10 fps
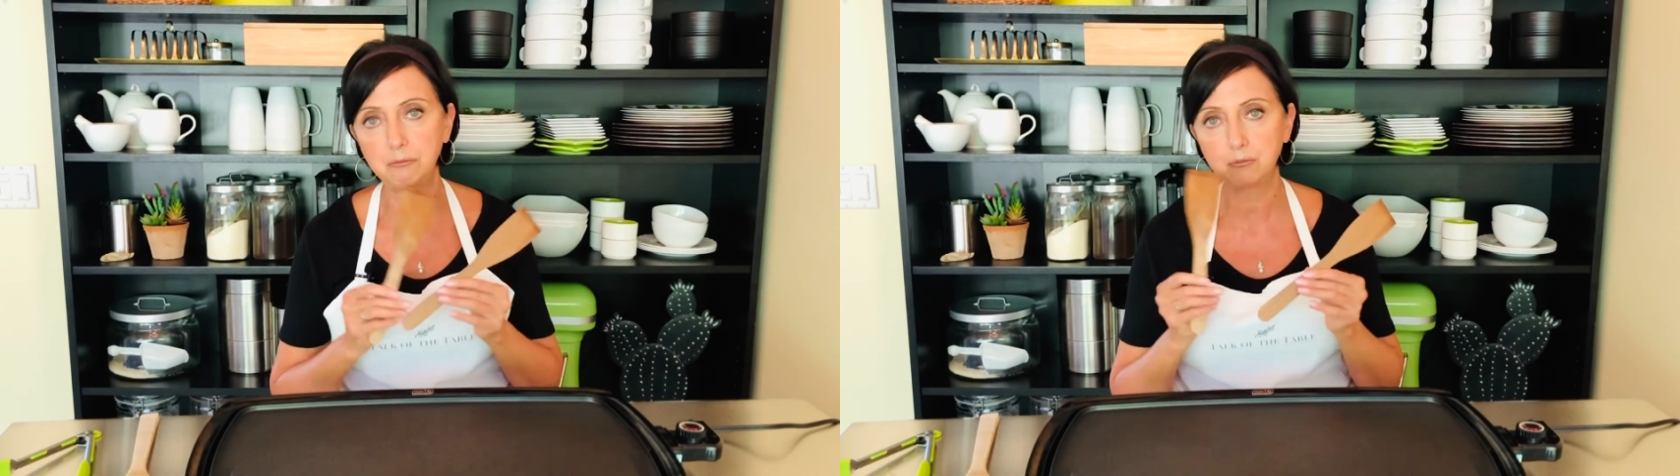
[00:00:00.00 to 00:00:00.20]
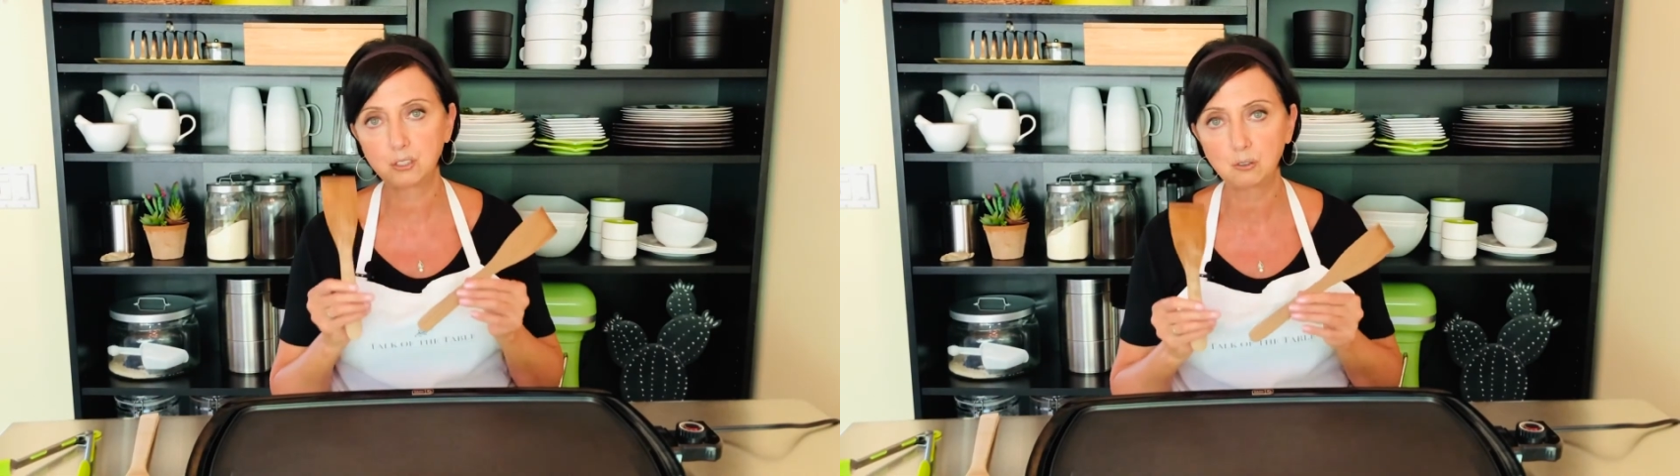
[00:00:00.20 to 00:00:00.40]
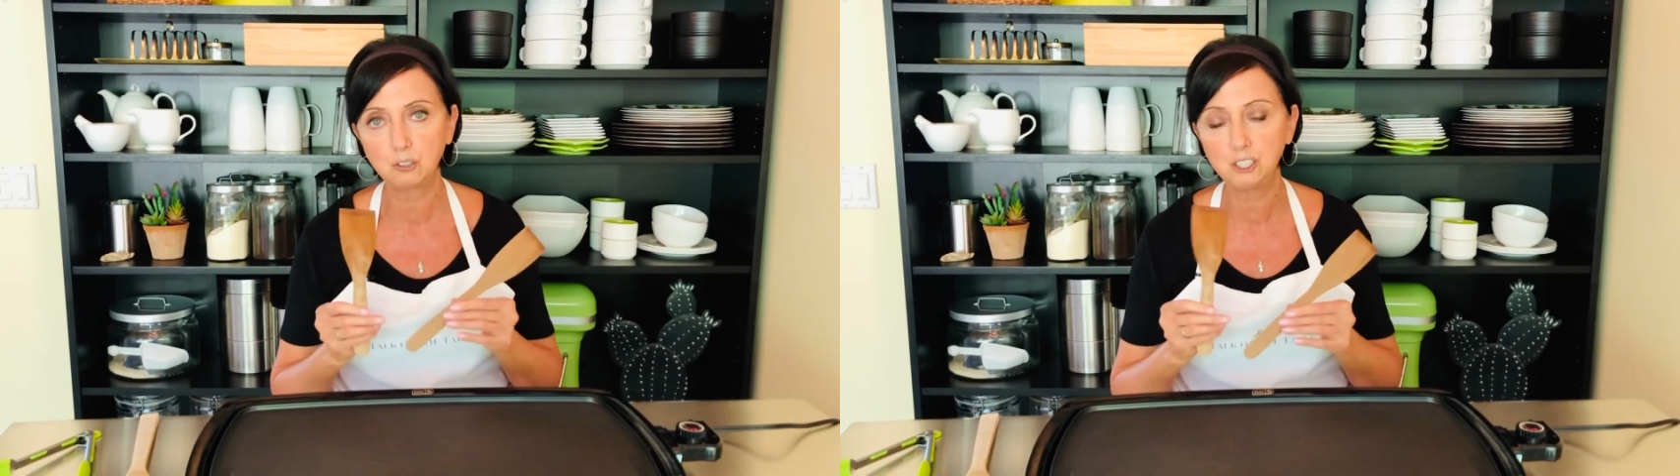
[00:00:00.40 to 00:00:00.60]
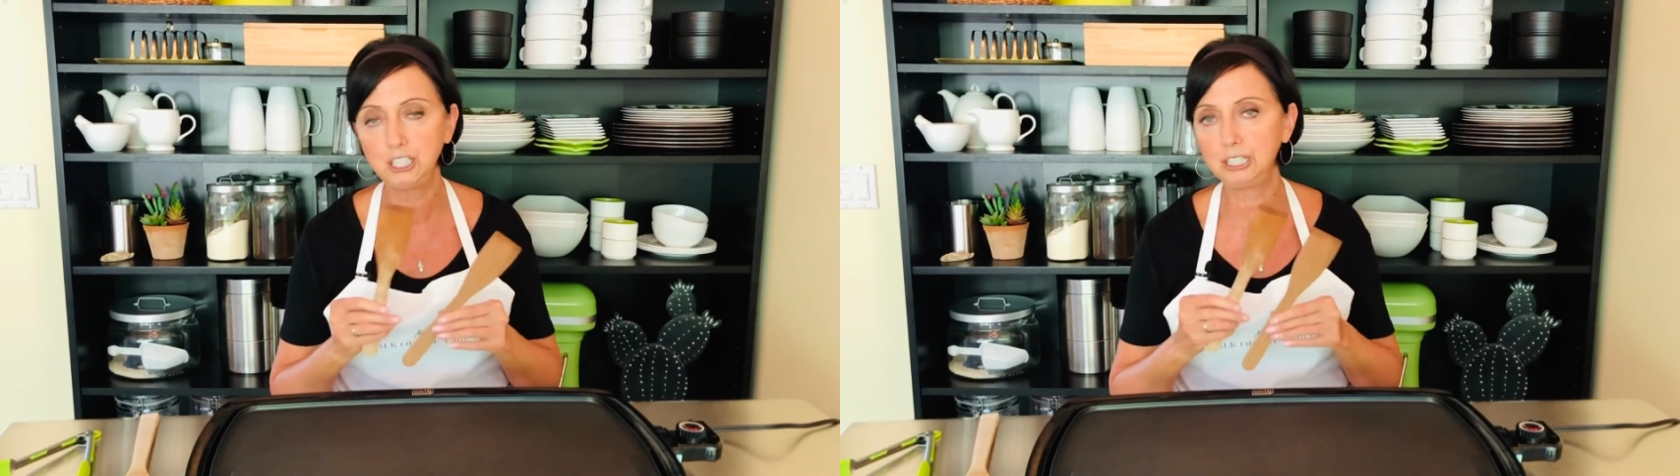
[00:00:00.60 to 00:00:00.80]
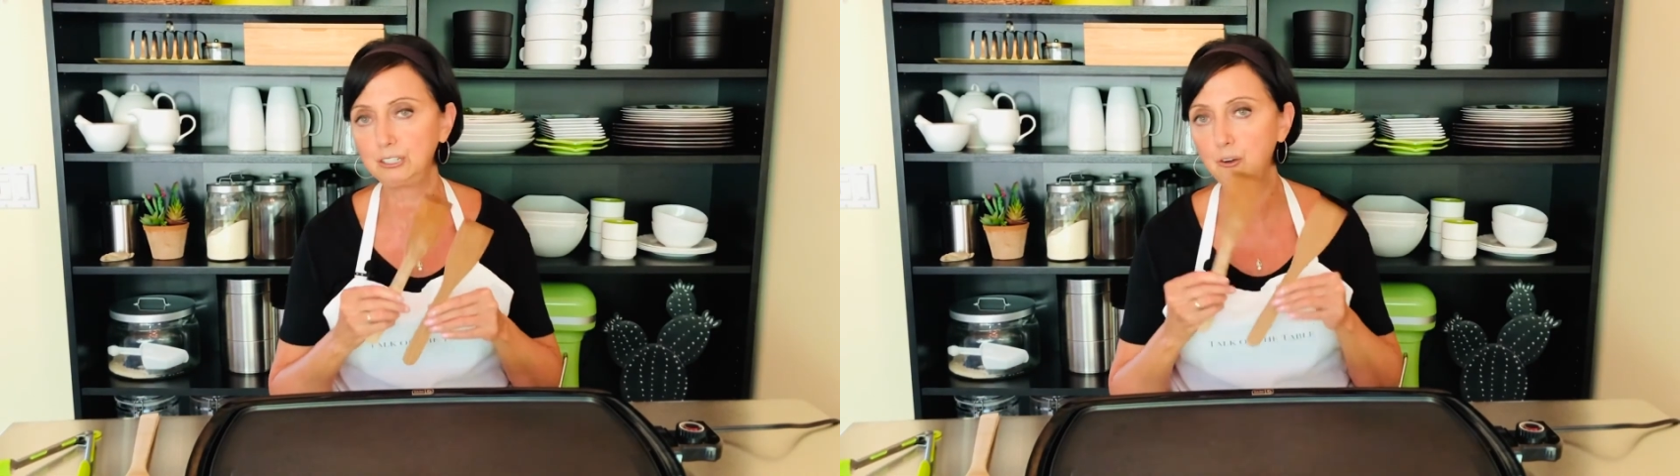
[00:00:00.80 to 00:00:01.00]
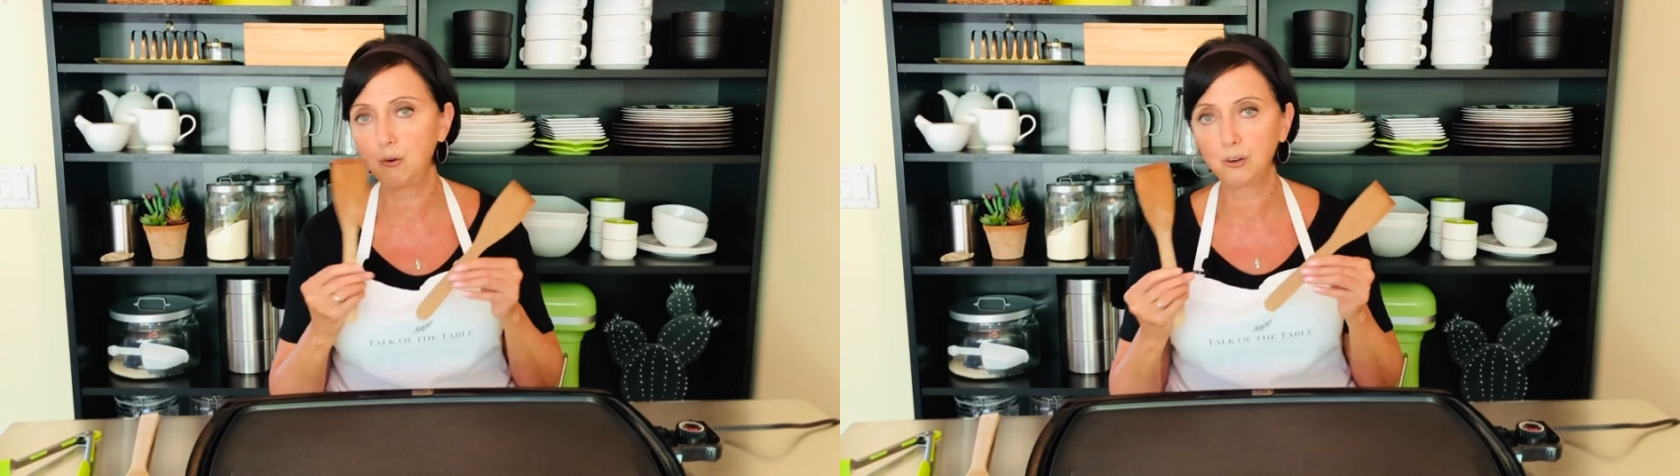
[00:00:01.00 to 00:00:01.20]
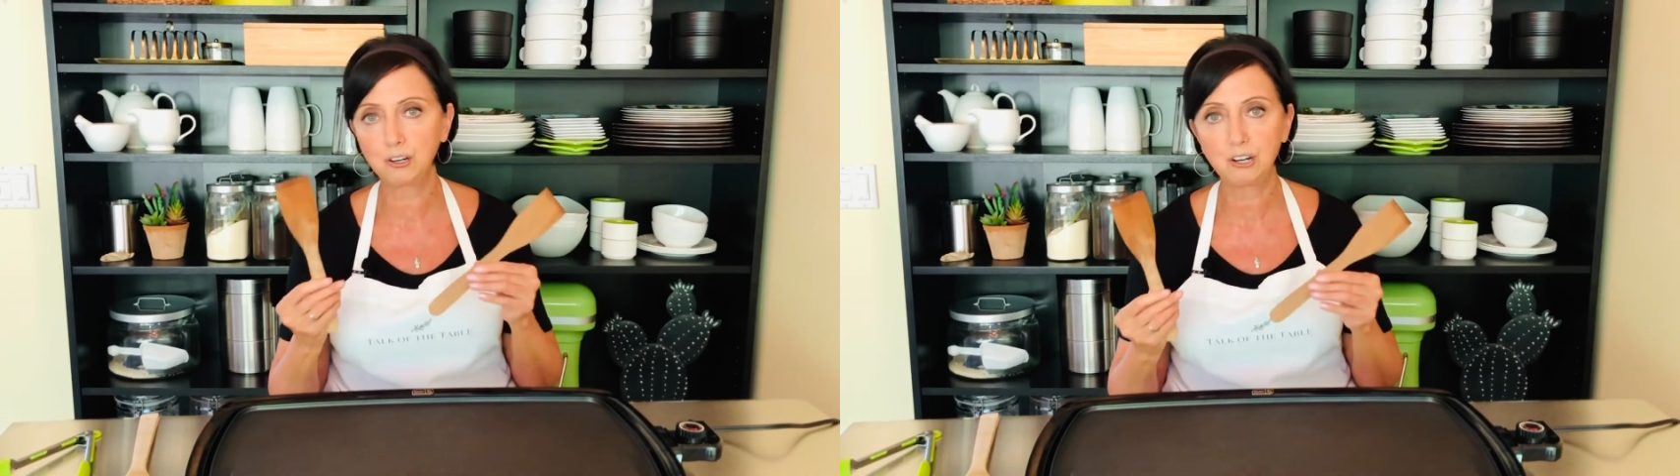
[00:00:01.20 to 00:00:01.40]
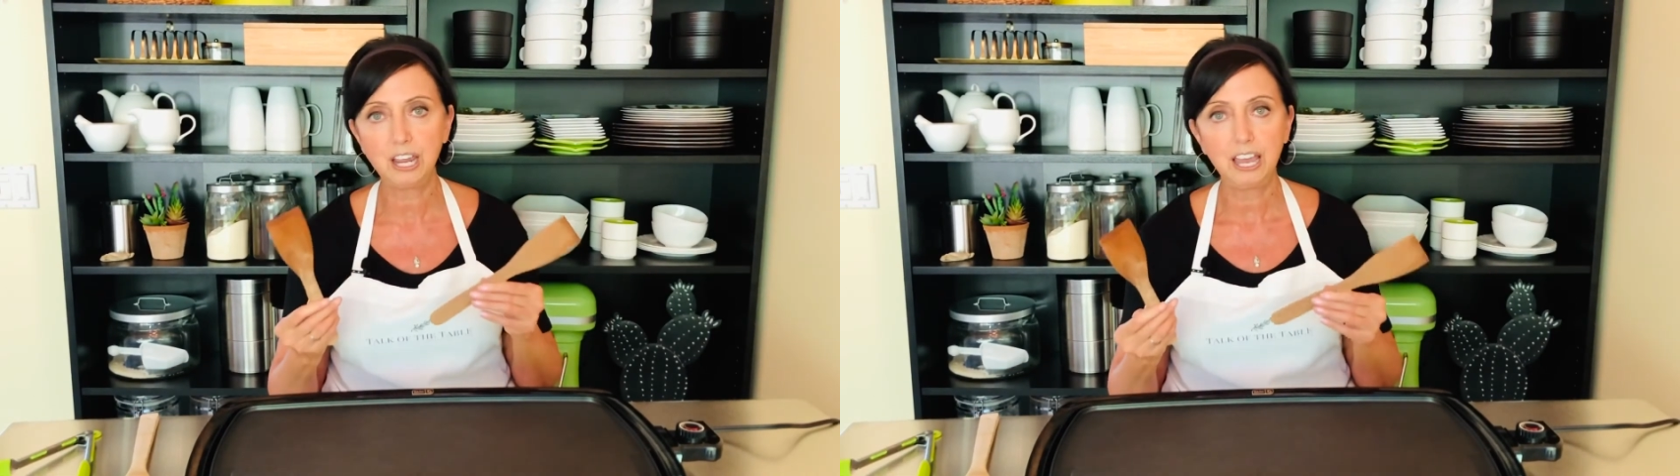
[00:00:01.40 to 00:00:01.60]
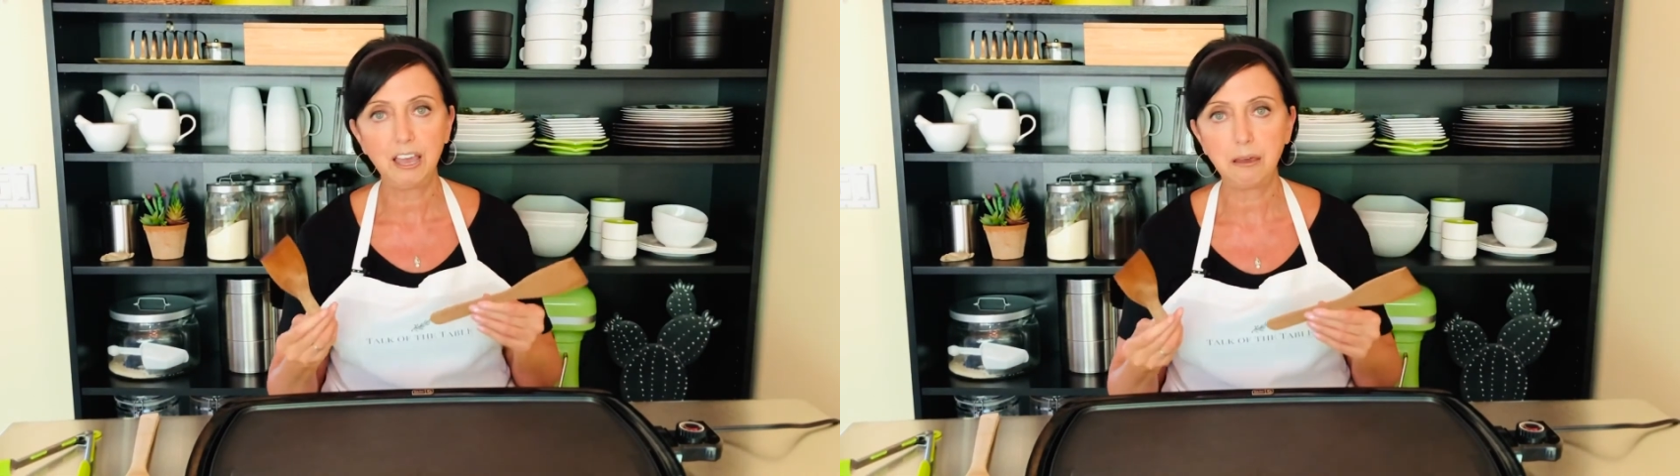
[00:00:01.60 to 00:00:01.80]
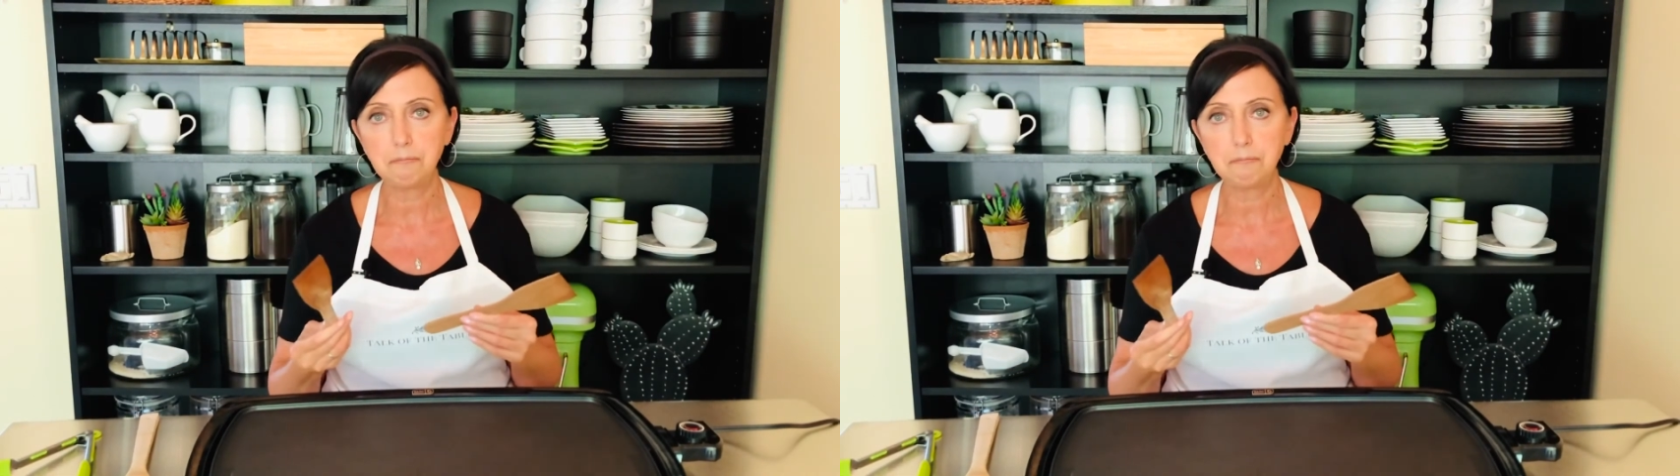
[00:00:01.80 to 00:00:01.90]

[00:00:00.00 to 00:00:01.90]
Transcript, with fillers: scorching or uh,